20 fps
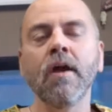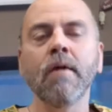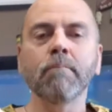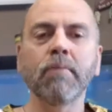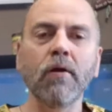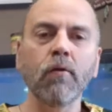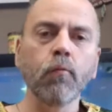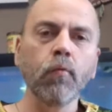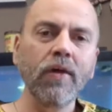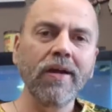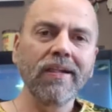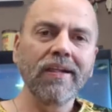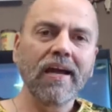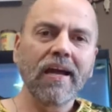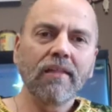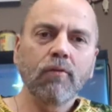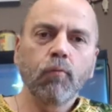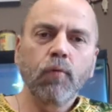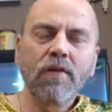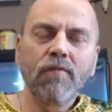but
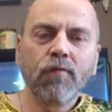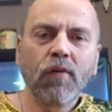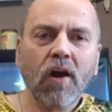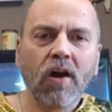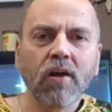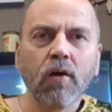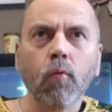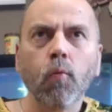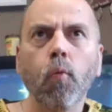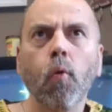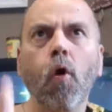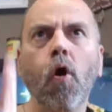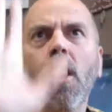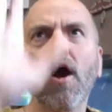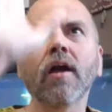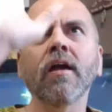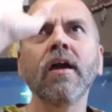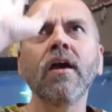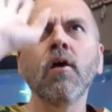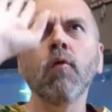realize we've got to
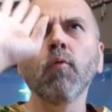walk